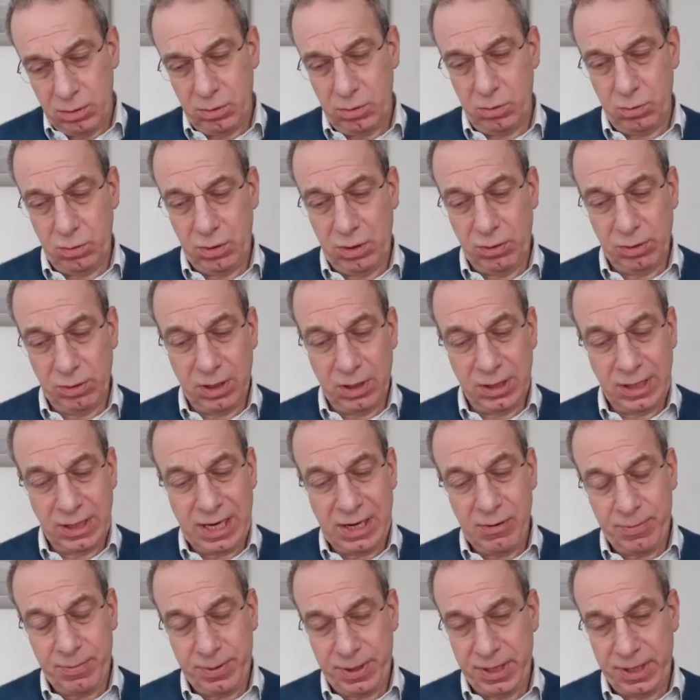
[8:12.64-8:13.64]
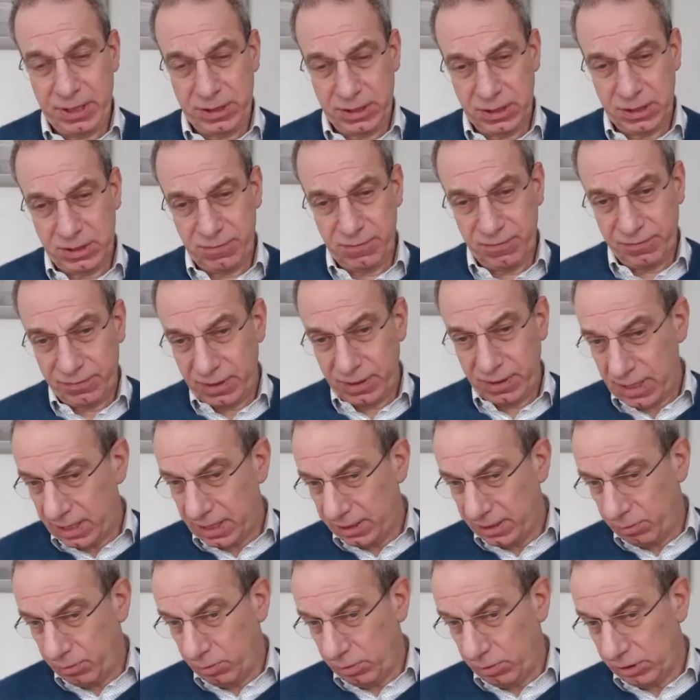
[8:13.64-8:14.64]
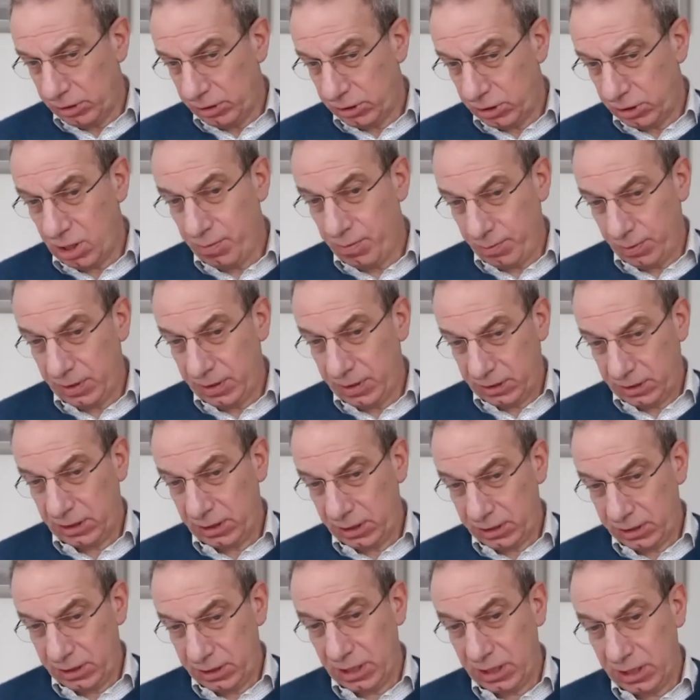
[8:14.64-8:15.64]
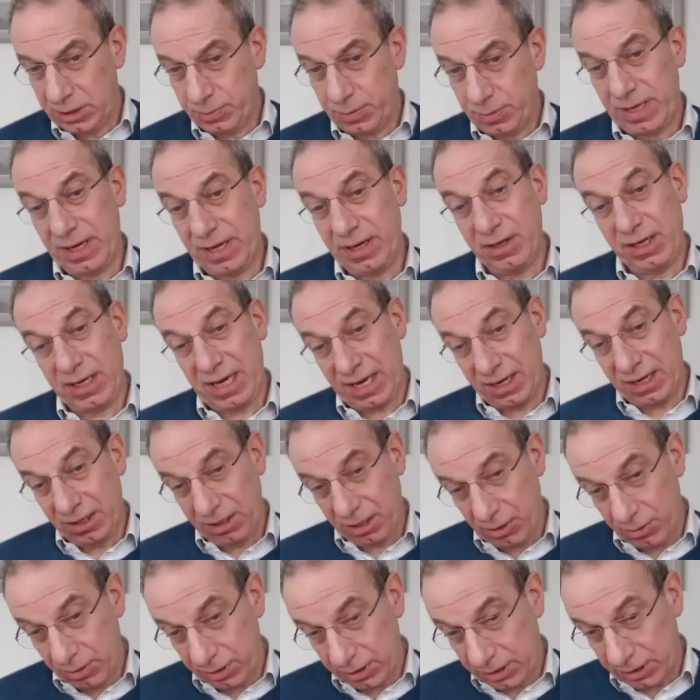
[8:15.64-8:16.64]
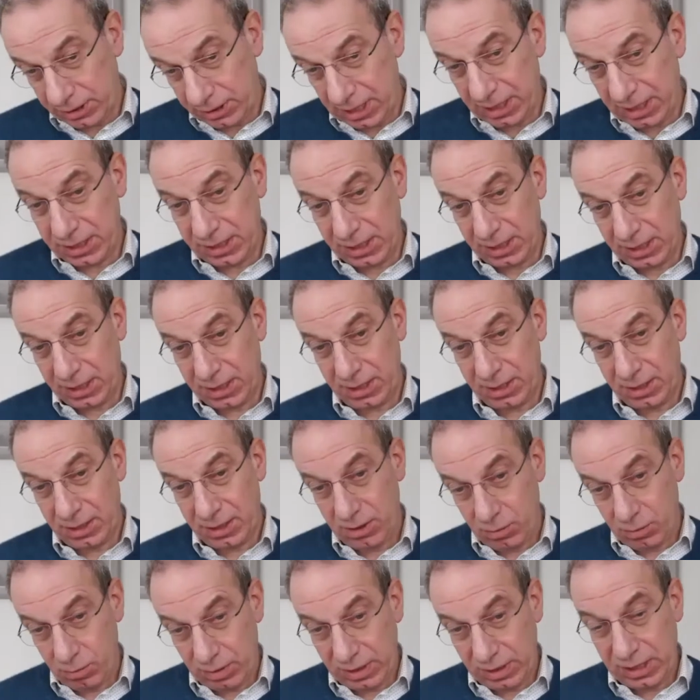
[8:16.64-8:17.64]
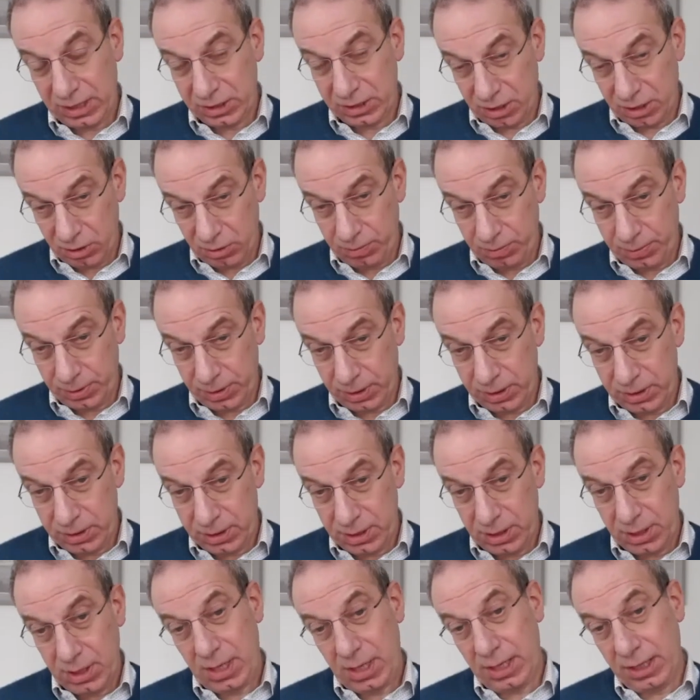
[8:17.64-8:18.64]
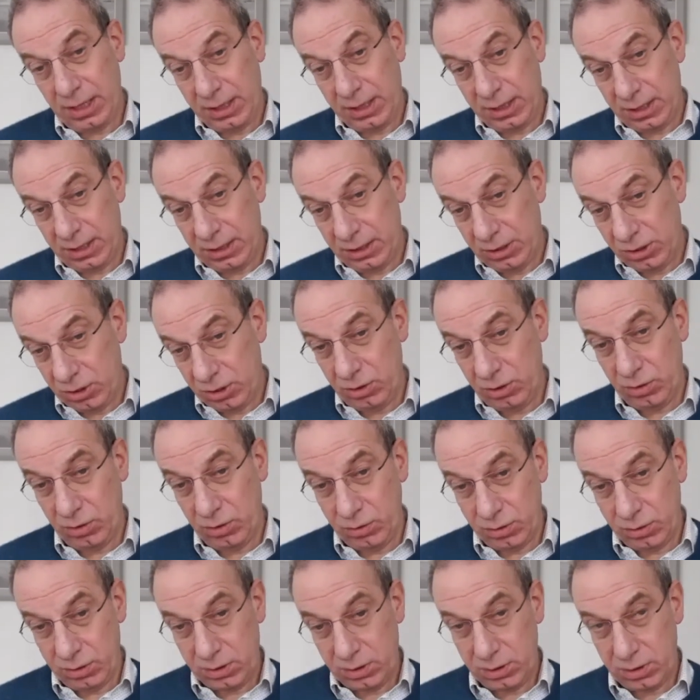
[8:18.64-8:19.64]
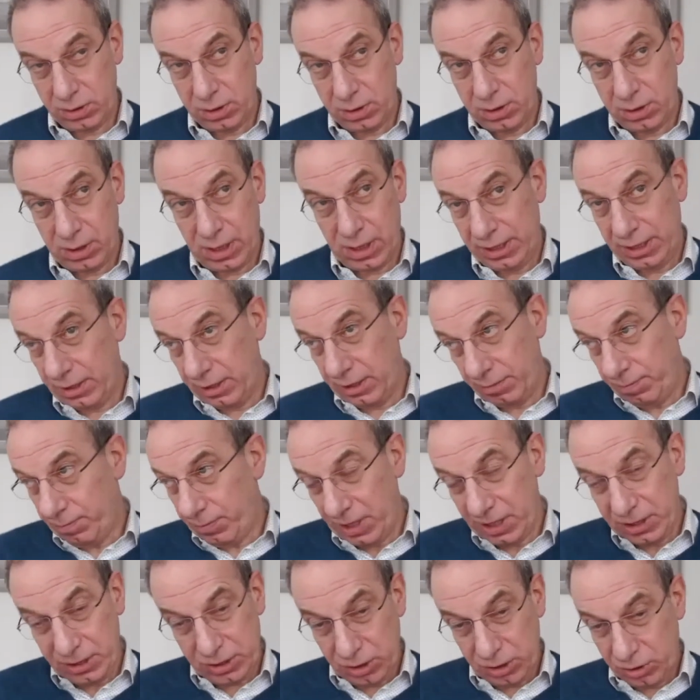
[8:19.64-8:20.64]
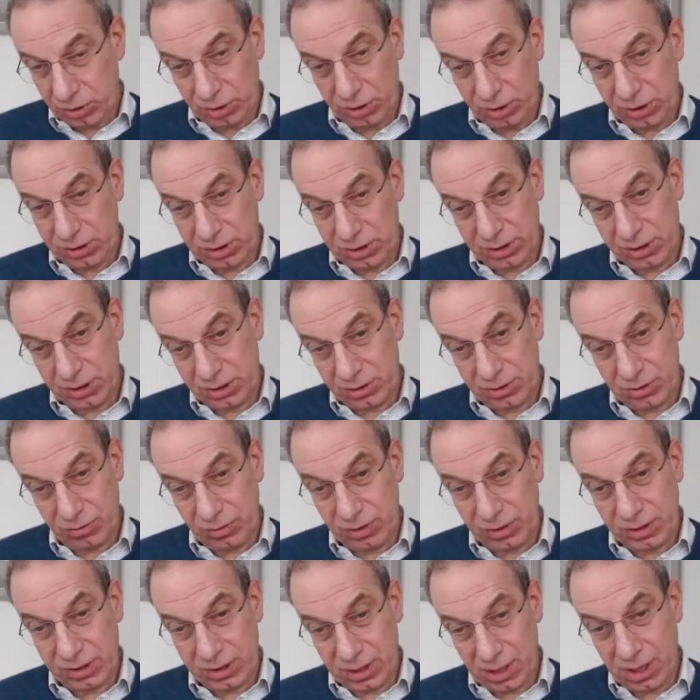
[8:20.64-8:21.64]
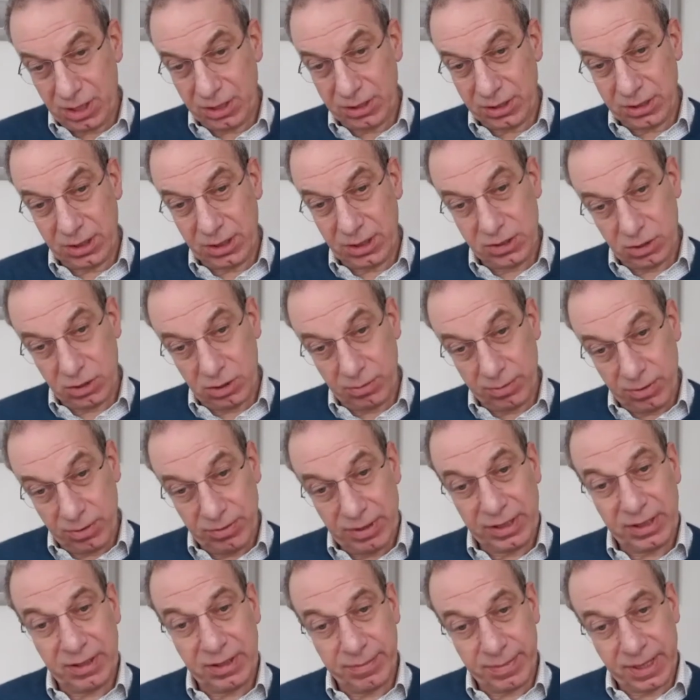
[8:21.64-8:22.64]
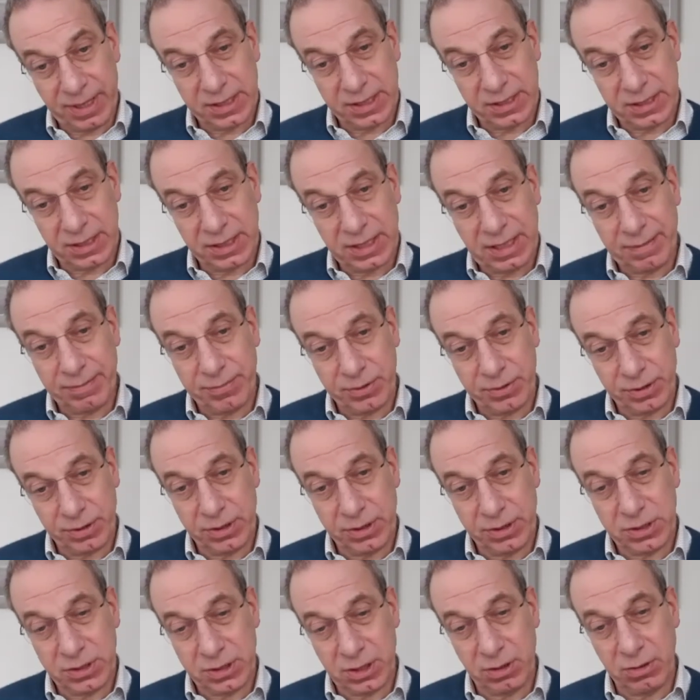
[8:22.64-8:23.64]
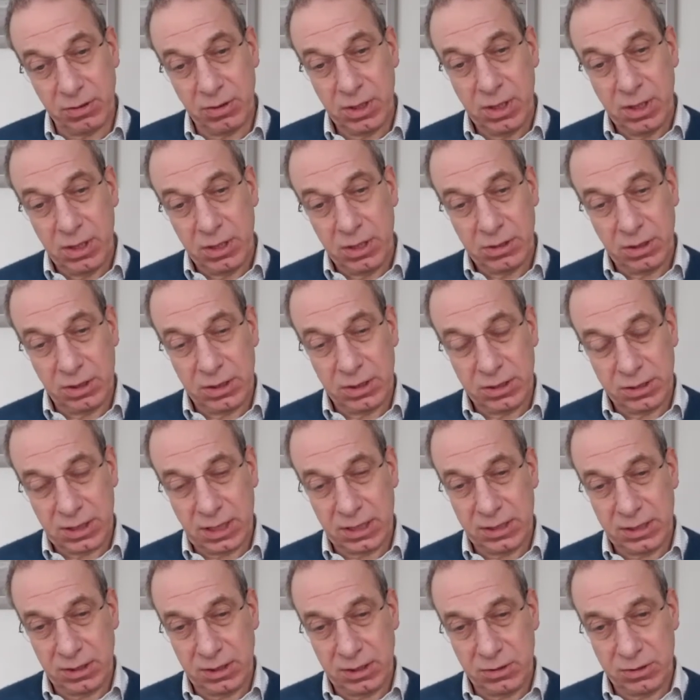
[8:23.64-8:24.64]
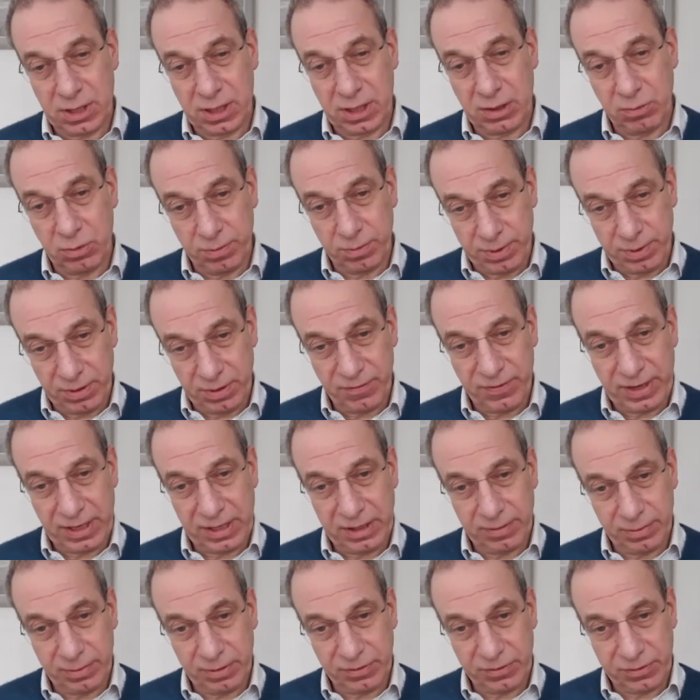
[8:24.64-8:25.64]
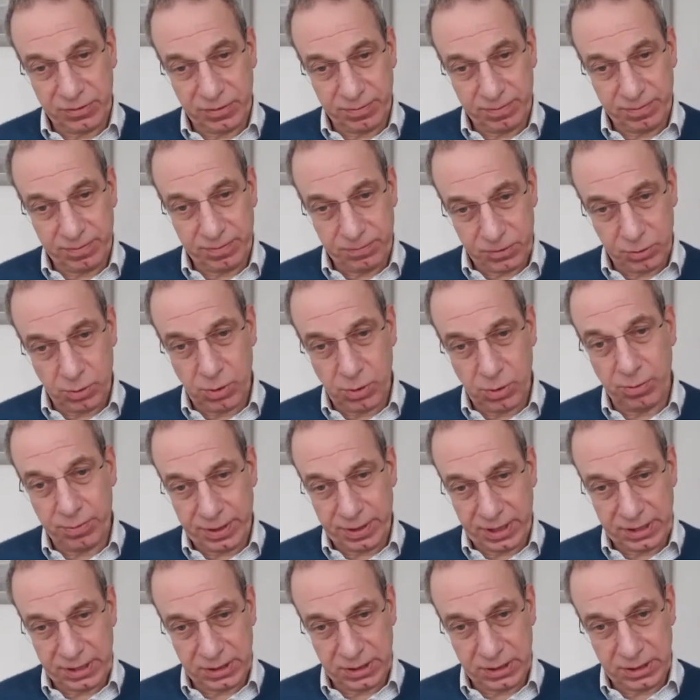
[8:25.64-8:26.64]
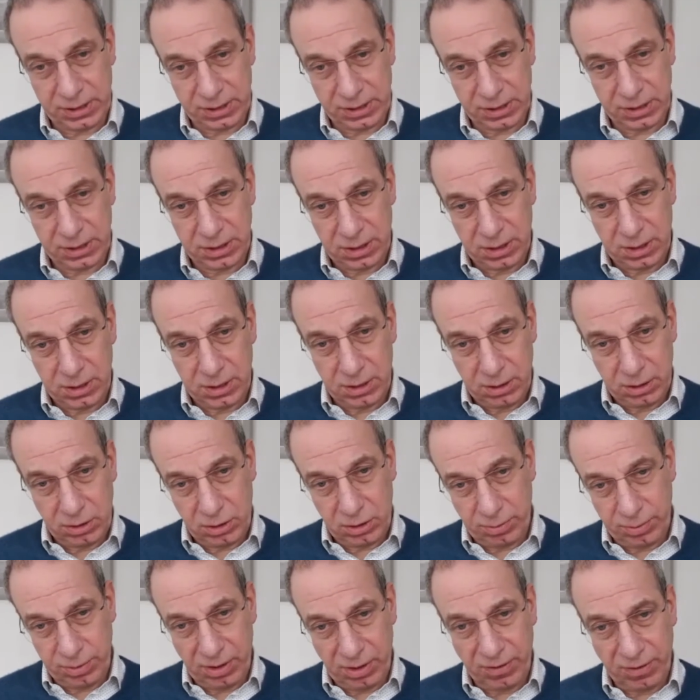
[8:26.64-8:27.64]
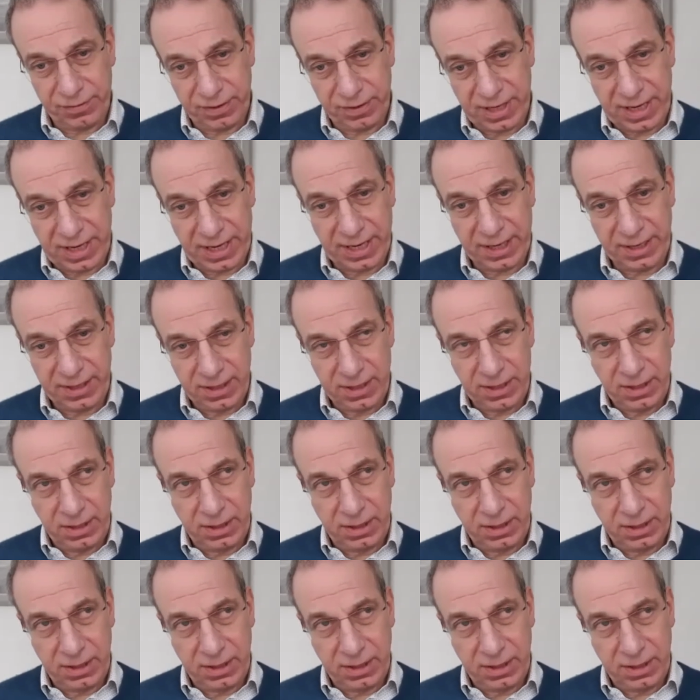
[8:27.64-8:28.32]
we will allow patients in flare that will stop at 6 years, but then can go into static when it's open and can choose either patient choice to restart it or be randomized at that point. So the static trial will be available to all patients coming off flare,